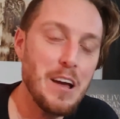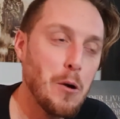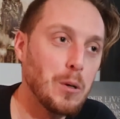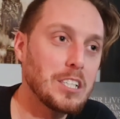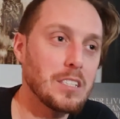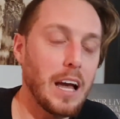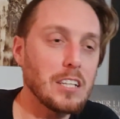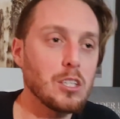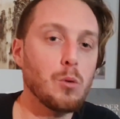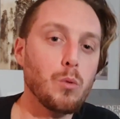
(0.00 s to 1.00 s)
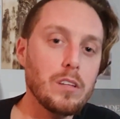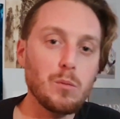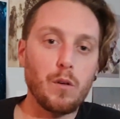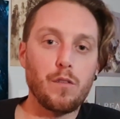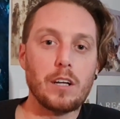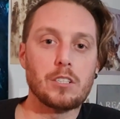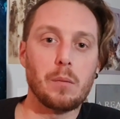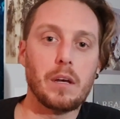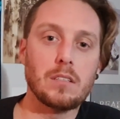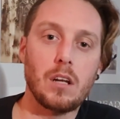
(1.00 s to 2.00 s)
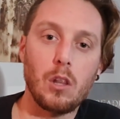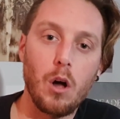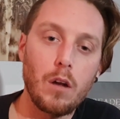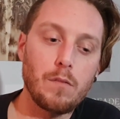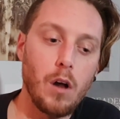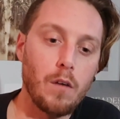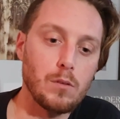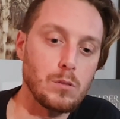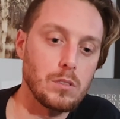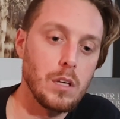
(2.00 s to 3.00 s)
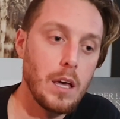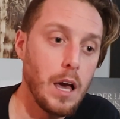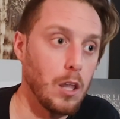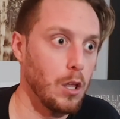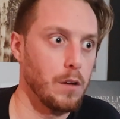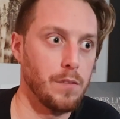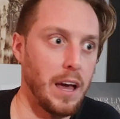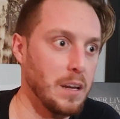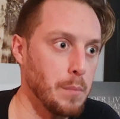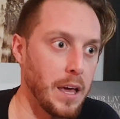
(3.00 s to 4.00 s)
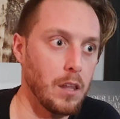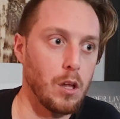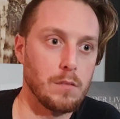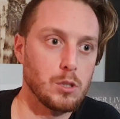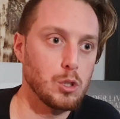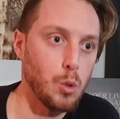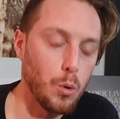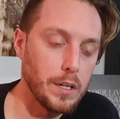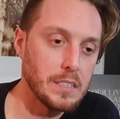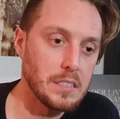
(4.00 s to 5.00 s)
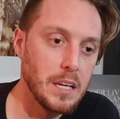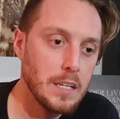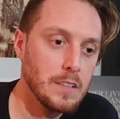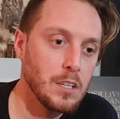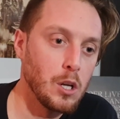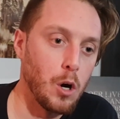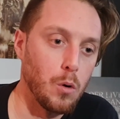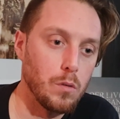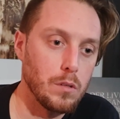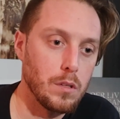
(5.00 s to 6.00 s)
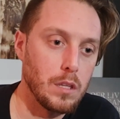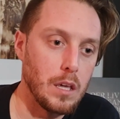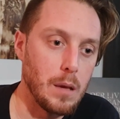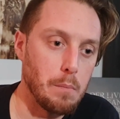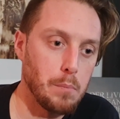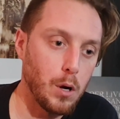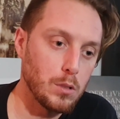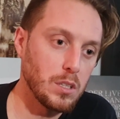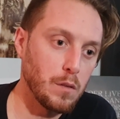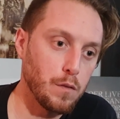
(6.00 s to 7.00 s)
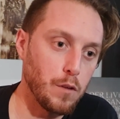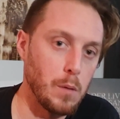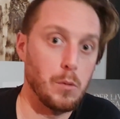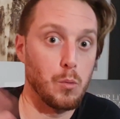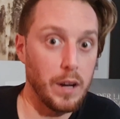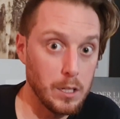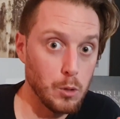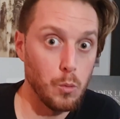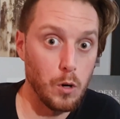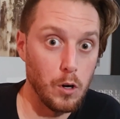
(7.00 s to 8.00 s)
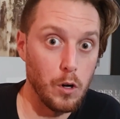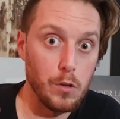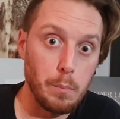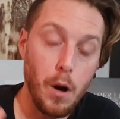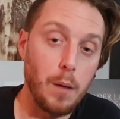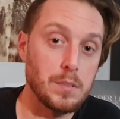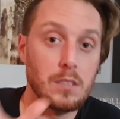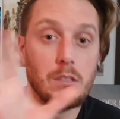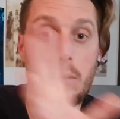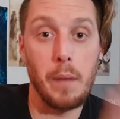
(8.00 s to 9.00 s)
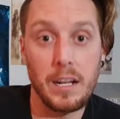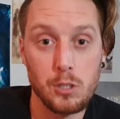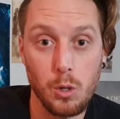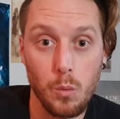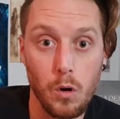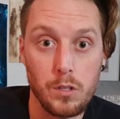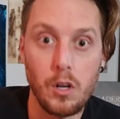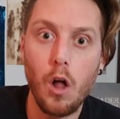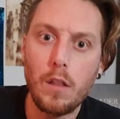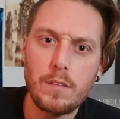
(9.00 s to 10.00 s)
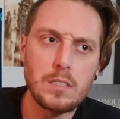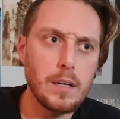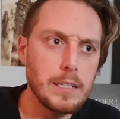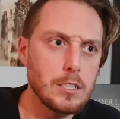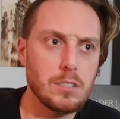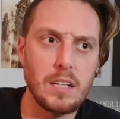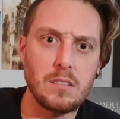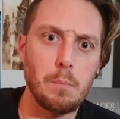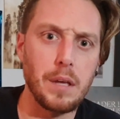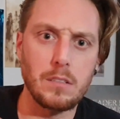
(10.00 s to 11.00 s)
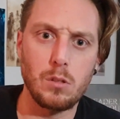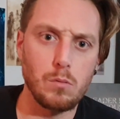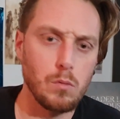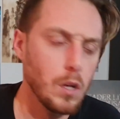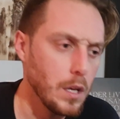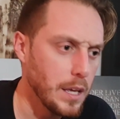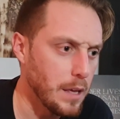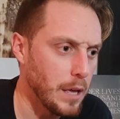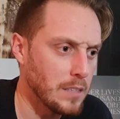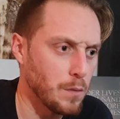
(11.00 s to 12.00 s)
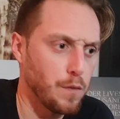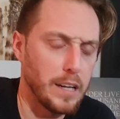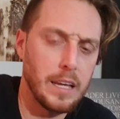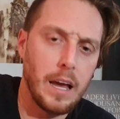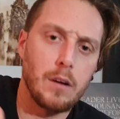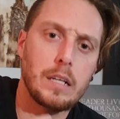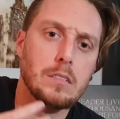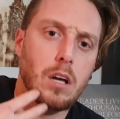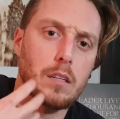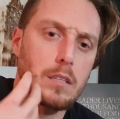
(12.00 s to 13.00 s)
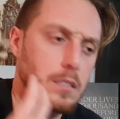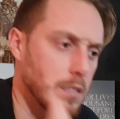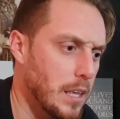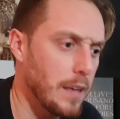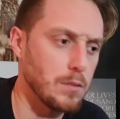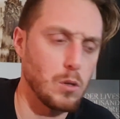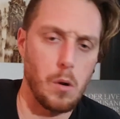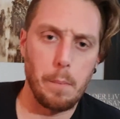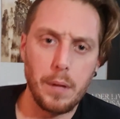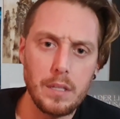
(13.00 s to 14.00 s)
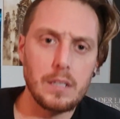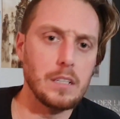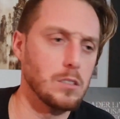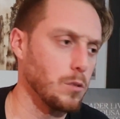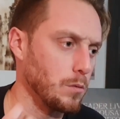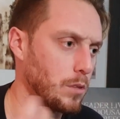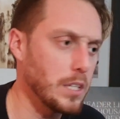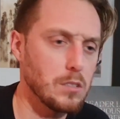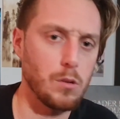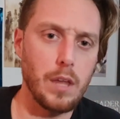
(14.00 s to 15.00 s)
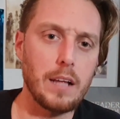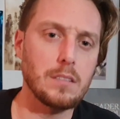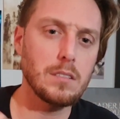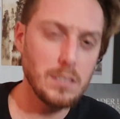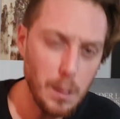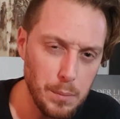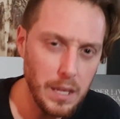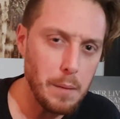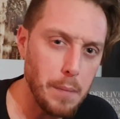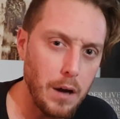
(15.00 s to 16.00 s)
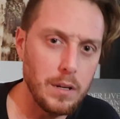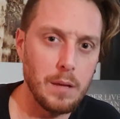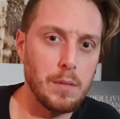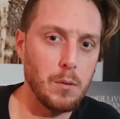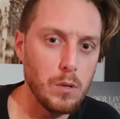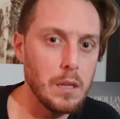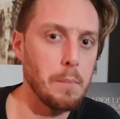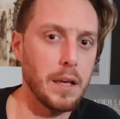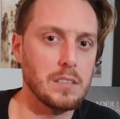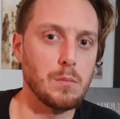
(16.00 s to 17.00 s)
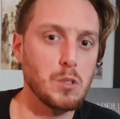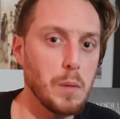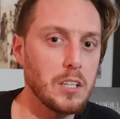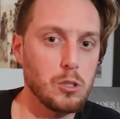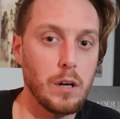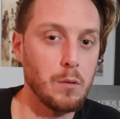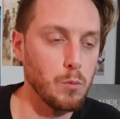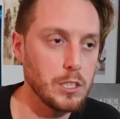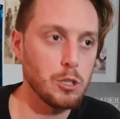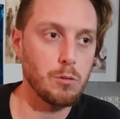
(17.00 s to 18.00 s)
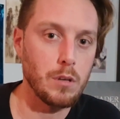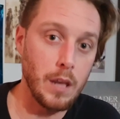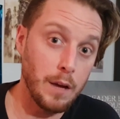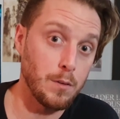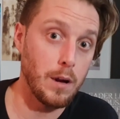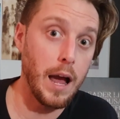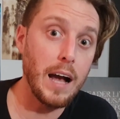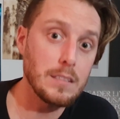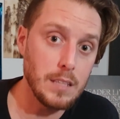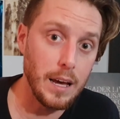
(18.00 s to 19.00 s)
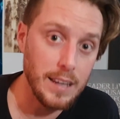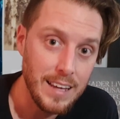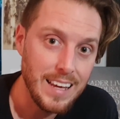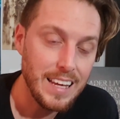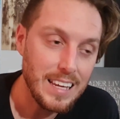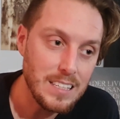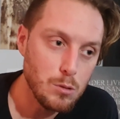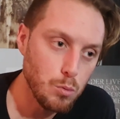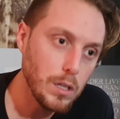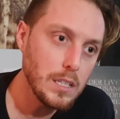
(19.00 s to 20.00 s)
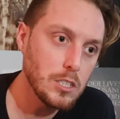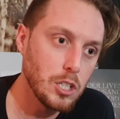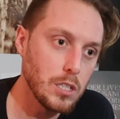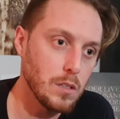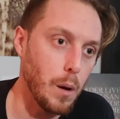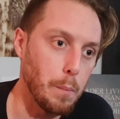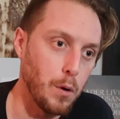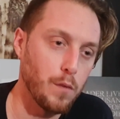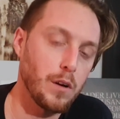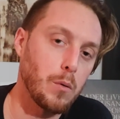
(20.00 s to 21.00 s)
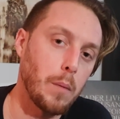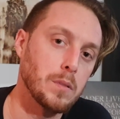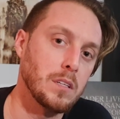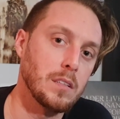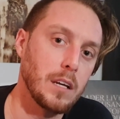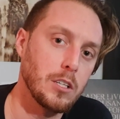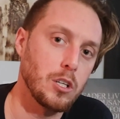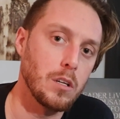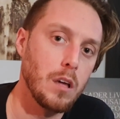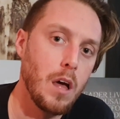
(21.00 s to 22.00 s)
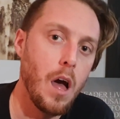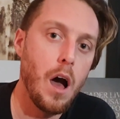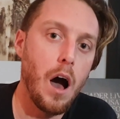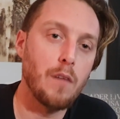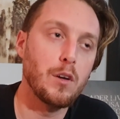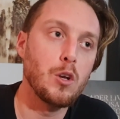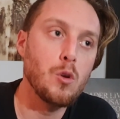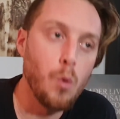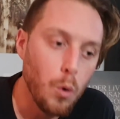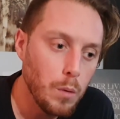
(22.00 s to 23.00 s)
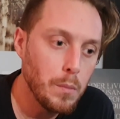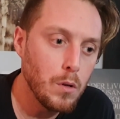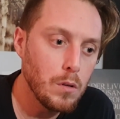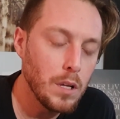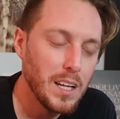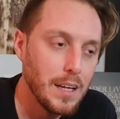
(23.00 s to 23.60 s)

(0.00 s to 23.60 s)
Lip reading: which is actually really refreshing because in a lot of novels, a lot of anime, a lot of stories, you know, the person from the regular world pops into the magical world, and all of a sudden he just ends up being so, he ends up finding out he's got these gifts or abilities or this or that, something about him that really makes him special. And Richard never has that. He's really just a perfect representation of a normal,